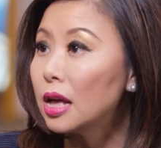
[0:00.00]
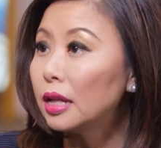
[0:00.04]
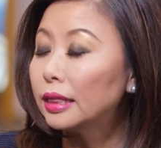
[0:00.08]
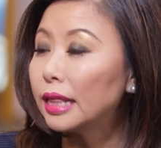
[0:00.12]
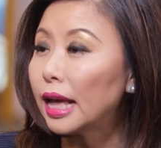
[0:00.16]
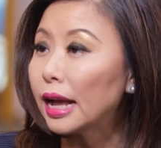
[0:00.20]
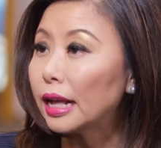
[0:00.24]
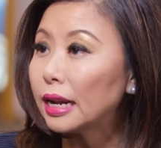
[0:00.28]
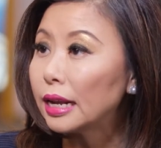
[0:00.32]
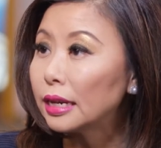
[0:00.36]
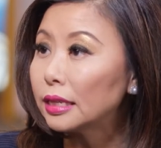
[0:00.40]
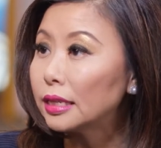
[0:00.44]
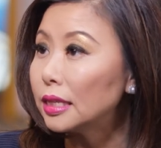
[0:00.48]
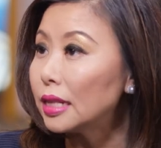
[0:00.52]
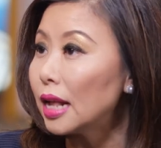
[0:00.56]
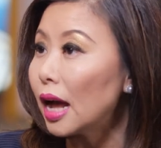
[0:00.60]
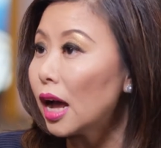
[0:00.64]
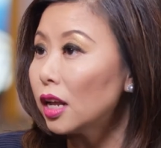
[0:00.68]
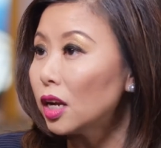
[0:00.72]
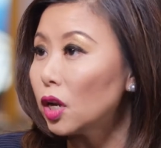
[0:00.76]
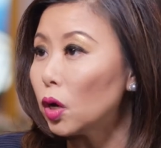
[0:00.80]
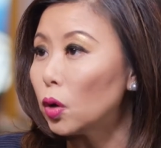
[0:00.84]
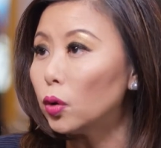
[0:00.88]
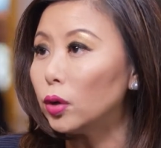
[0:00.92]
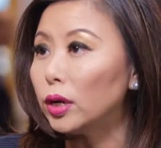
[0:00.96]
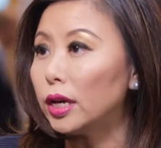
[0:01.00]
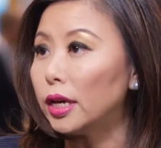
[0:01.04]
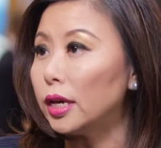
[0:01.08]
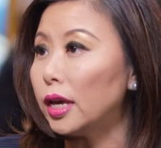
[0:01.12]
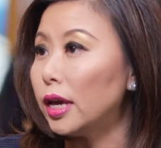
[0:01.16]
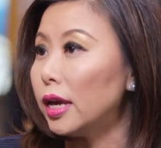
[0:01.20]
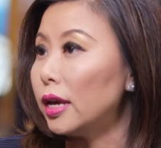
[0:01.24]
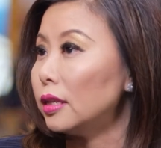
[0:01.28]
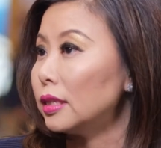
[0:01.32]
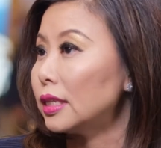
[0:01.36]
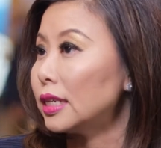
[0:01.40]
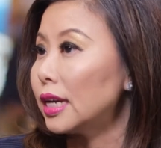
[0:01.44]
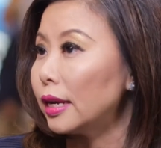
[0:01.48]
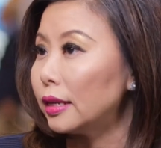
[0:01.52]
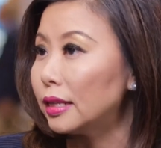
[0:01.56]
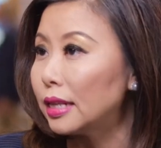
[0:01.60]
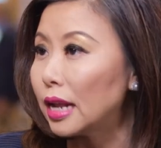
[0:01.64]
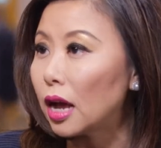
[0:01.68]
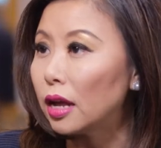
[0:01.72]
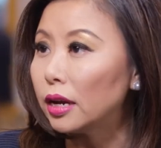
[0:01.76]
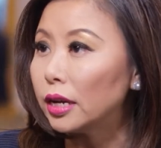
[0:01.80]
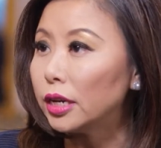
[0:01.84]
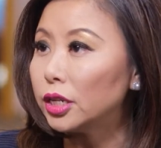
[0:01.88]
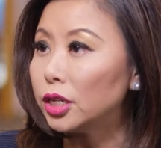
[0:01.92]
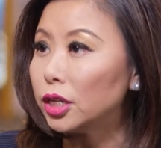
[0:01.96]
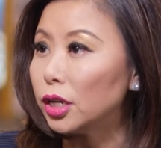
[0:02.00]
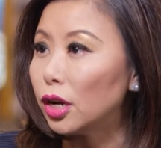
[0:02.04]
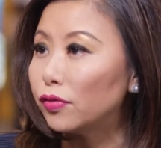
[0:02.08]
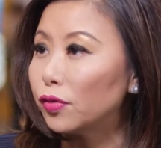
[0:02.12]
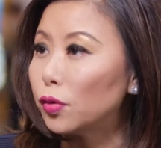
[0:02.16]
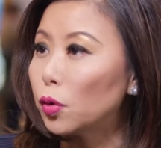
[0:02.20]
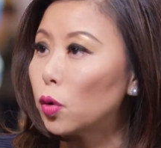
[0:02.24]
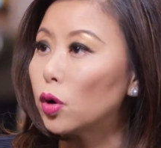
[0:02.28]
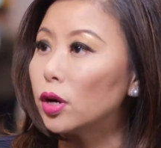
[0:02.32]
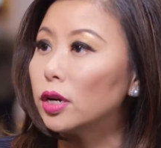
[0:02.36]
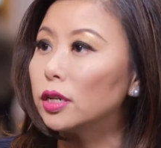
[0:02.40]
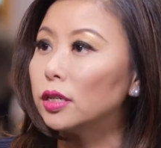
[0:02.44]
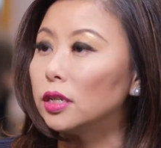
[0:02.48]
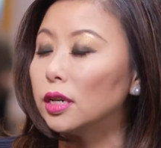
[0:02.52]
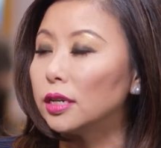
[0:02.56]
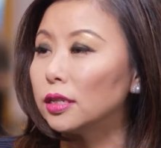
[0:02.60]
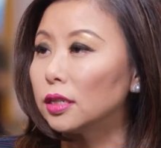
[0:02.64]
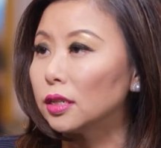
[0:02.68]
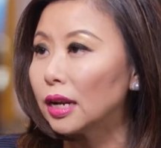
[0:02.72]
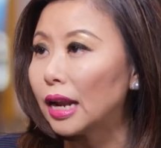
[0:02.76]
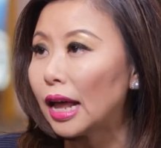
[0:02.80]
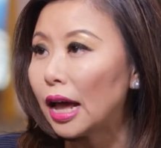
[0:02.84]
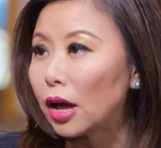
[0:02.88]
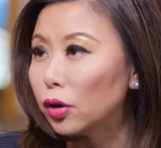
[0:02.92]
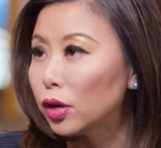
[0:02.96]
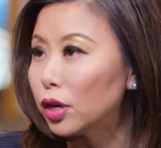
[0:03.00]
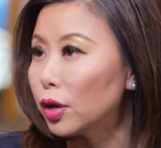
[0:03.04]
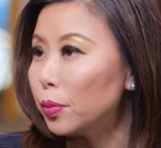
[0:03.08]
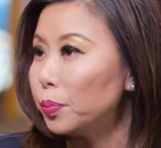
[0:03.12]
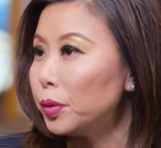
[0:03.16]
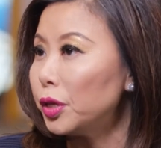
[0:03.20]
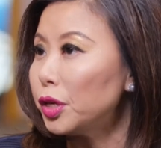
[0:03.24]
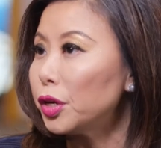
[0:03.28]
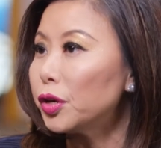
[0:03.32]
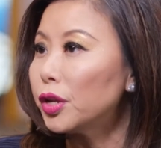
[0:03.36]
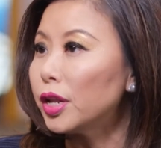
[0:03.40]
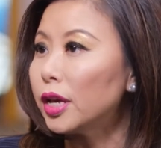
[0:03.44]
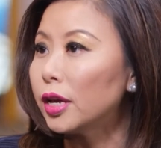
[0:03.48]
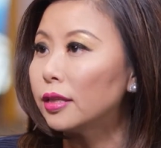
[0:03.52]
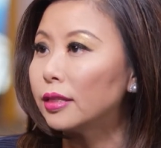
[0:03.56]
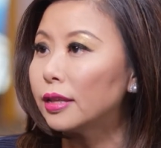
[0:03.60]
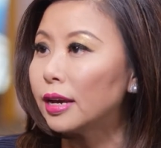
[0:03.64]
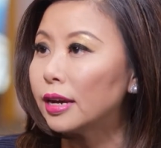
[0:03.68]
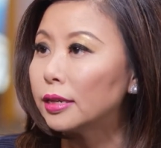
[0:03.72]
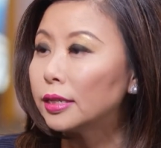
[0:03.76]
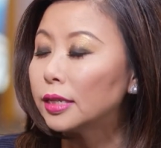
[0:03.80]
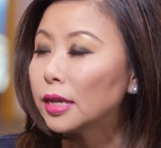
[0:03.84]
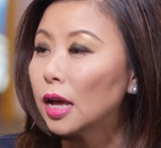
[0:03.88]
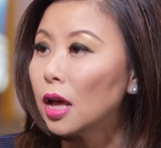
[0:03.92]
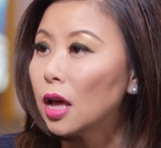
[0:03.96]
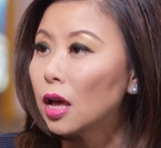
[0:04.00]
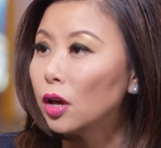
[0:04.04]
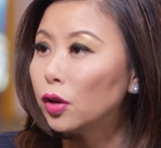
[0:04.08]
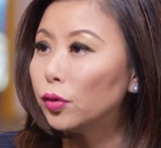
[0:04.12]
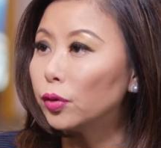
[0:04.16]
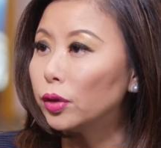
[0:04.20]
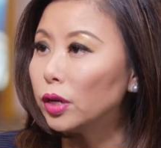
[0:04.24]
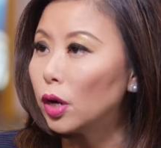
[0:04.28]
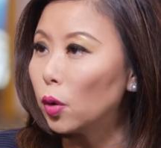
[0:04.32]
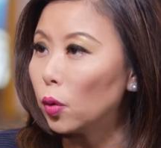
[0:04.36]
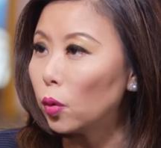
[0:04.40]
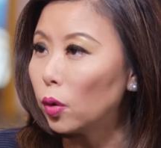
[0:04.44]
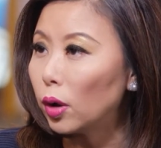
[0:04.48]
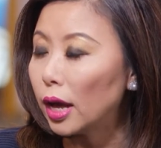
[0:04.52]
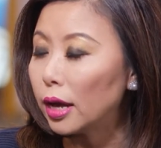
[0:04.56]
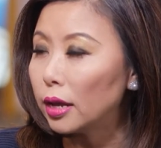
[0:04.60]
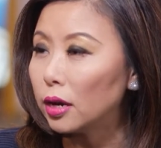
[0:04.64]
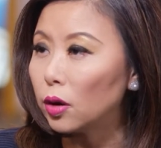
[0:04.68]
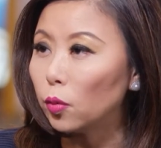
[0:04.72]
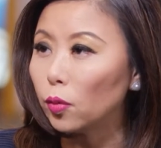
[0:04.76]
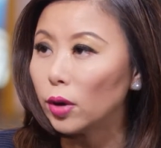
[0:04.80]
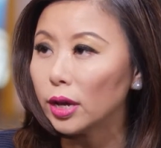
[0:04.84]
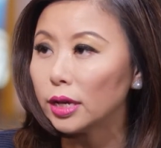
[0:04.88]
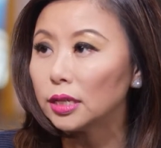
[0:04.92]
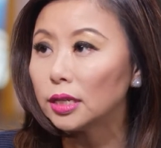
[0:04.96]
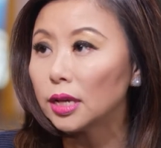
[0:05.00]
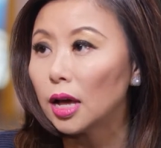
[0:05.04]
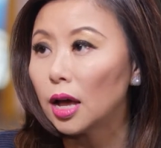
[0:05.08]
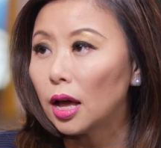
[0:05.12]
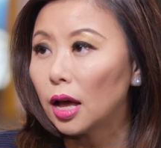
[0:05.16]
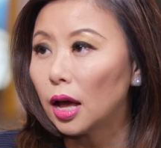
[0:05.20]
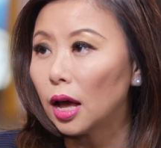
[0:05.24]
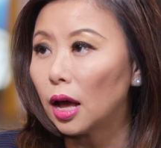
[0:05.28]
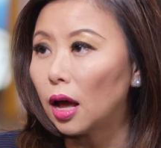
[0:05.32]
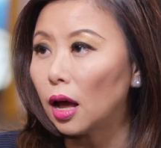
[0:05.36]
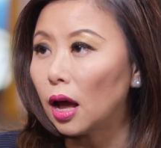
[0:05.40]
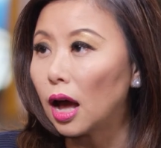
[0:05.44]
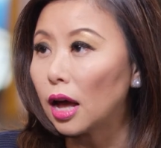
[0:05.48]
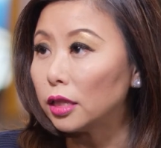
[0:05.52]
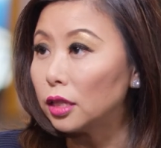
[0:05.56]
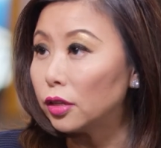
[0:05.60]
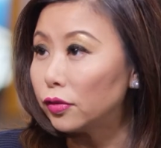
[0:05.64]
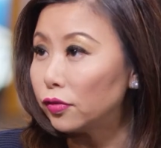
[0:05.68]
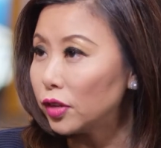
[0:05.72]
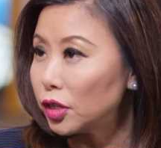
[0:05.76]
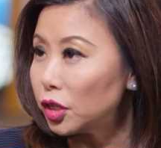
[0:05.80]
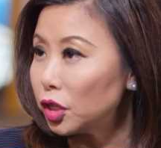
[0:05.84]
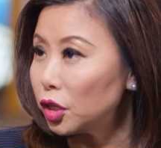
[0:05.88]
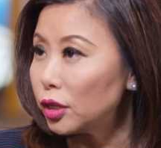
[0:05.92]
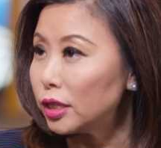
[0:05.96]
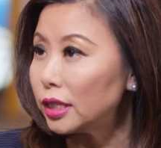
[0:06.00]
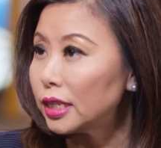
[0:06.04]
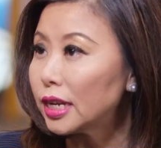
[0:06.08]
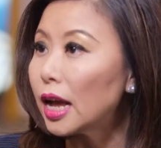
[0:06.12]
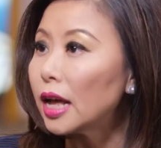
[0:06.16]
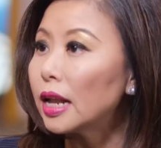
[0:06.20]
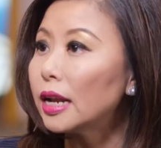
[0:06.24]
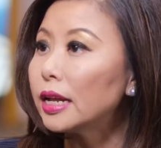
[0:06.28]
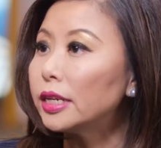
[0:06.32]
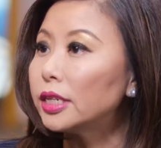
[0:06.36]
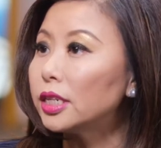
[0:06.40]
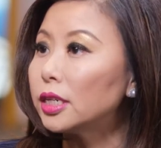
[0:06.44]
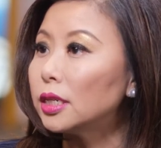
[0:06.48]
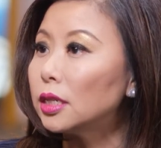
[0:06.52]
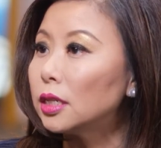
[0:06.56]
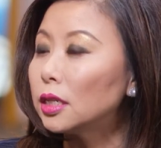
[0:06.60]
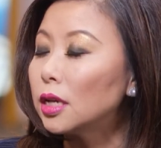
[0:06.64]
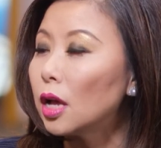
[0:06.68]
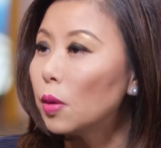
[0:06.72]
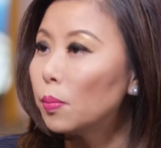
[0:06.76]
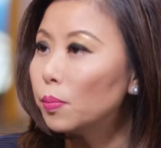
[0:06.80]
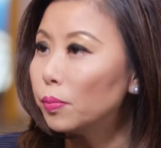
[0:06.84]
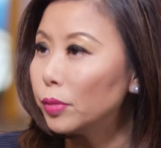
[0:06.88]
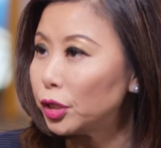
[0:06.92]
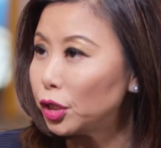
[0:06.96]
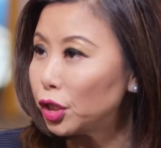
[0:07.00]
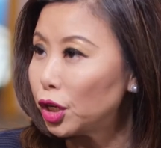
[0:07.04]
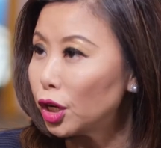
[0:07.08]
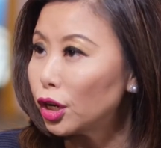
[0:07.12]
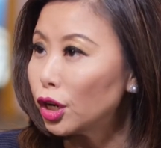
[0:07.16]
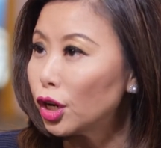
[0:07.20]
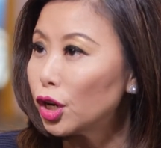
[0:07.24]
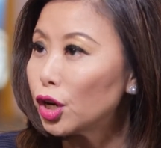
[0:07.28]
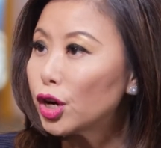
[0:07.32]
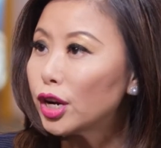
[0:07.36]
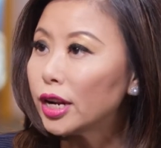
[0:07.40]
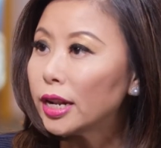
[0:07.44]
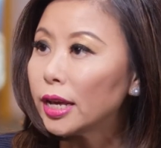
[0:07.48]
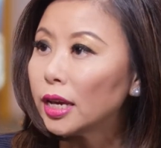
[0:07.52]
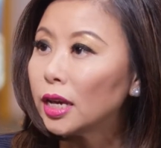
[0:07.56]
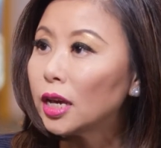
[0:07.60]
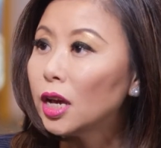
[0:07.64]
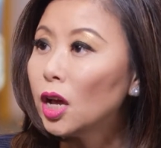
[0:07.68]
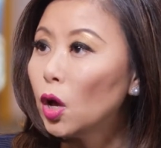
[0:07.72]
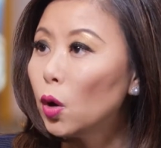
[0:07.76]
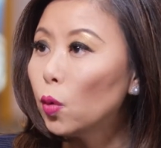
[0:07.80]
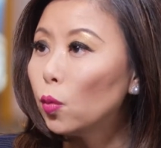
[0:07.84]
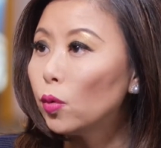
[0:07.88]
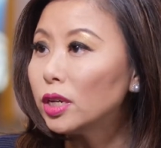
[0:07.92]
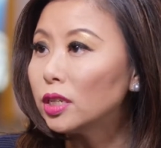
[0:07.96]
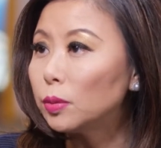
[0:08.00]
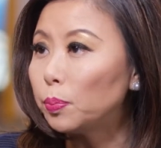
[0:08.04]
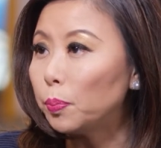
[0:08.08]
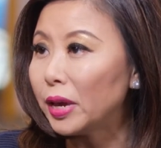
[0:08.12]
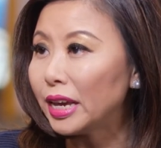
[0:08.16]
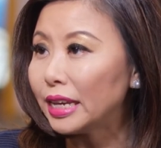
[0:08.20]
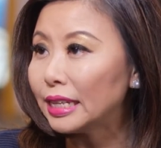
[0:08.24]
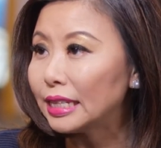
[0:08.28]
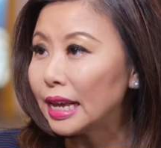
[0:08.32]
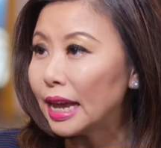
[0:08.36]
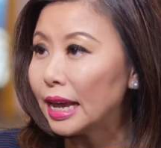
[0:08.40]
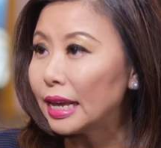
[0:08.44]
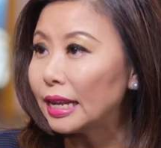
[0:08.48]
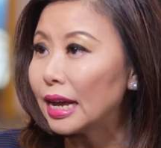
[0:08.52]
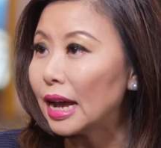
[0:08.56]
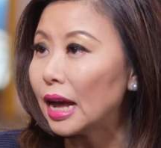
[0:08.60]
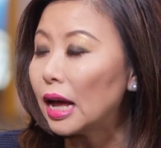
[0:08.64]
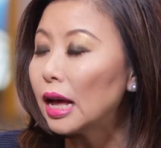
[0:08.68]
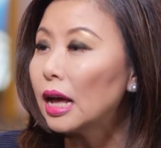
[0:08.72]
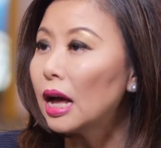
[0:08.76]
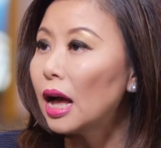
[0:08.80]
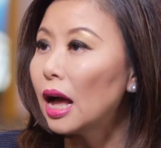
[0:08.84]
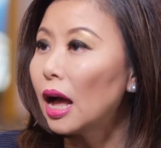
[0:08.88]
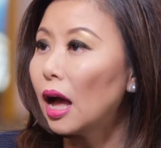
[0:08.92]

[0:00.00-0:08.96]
That is not only in technology, of course, it's cloud computing, there's, you know, and with artificial intelligence, machine learning, with big data.